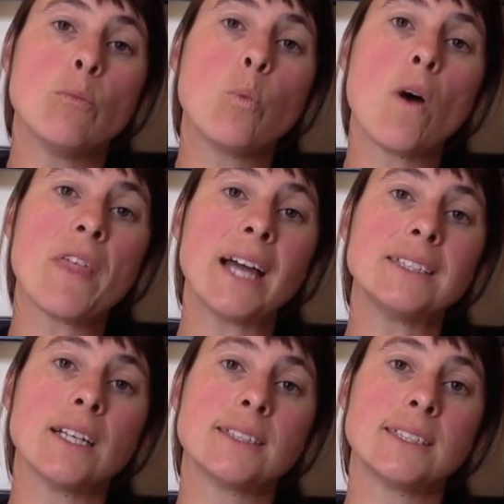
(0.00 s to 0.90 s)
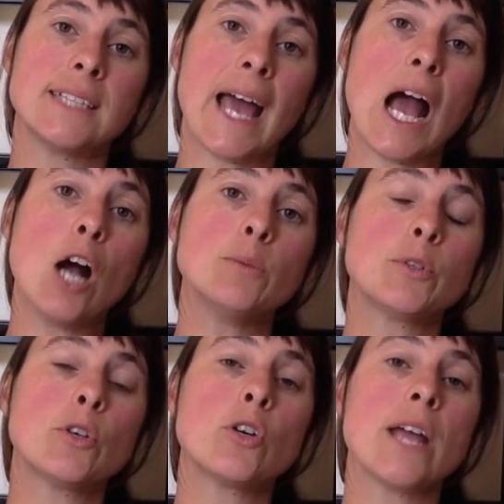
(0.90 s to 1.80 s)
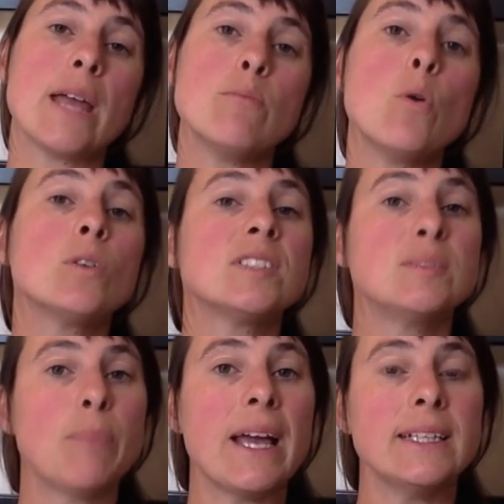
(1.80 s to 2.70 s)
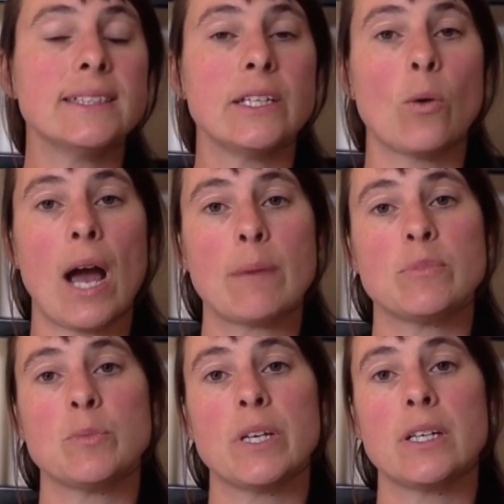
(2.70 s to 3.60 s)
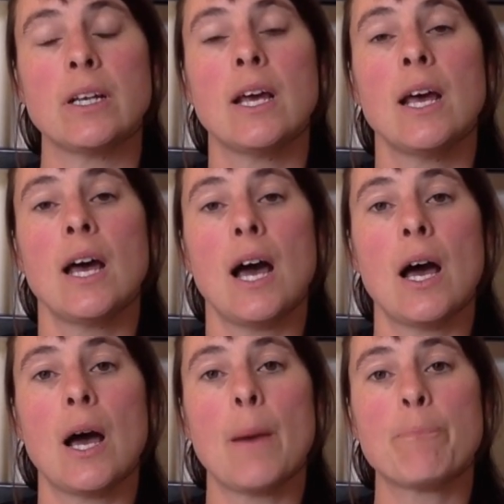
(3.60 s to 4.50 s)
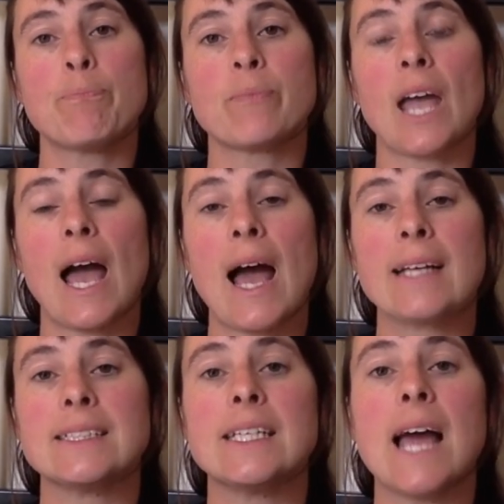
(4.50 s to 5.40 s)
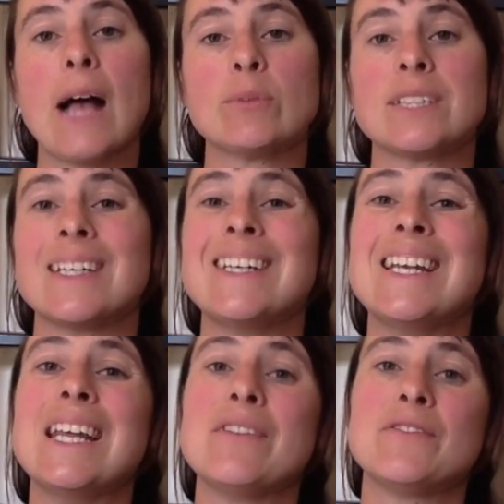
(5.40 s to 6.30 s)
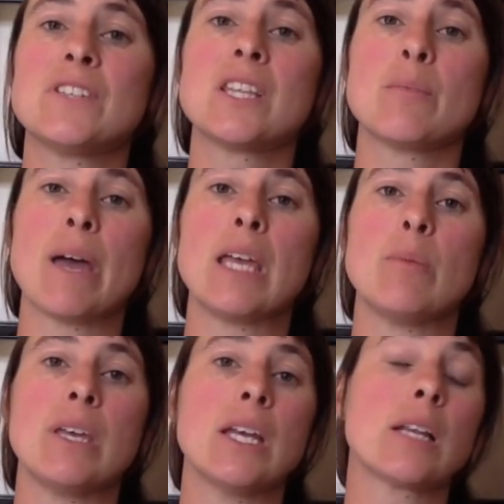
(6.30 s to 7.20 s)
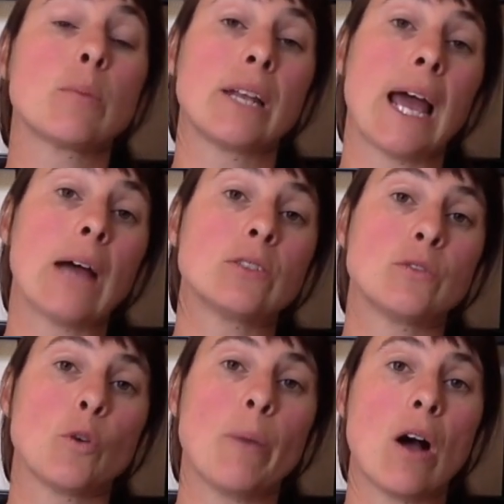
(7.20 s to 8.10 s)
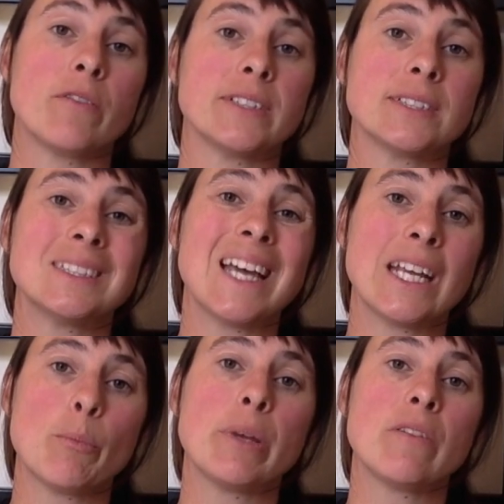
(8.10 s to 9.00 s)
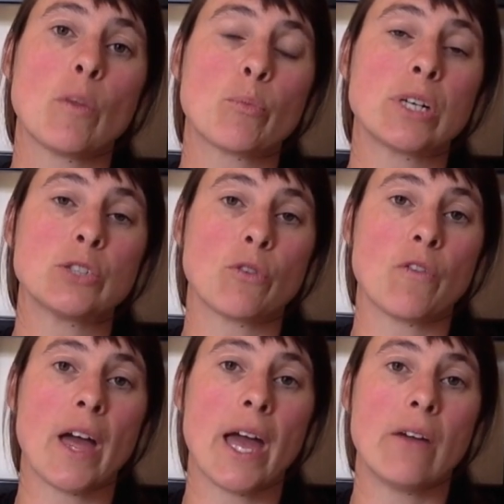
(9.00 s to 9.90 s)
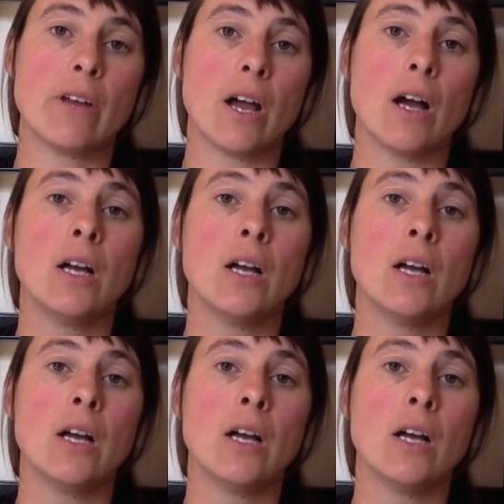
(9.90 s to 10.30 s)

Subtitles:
What that does is it helps create more space in your abdomen and helps to lift the baby a little bit out of your pelvis and take a bit of the pressure off that area.